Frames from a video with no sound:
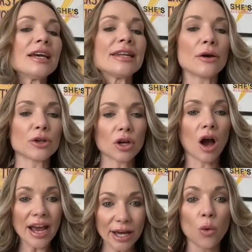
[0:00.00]
Now,
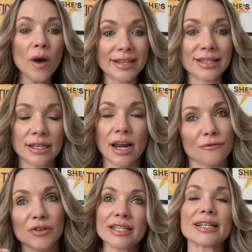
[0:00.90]
I quit as in I
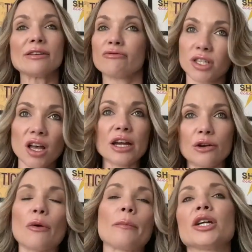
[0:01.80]
physically
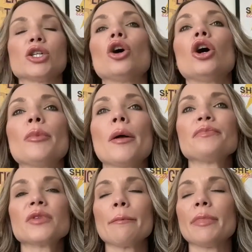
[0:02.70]
resigned from my job,
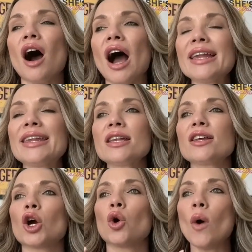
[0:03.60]
but I
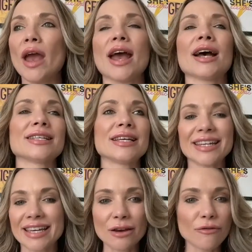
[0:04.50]
didn't quit as
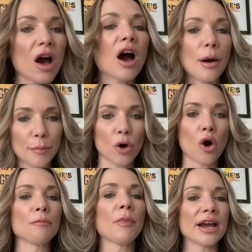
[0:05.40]
in give up
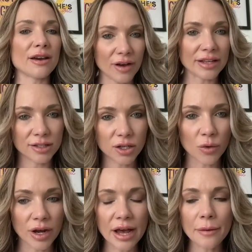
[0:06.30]
on my events
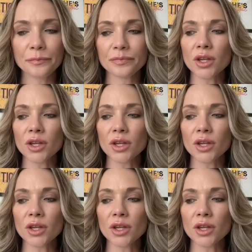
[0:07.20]
career.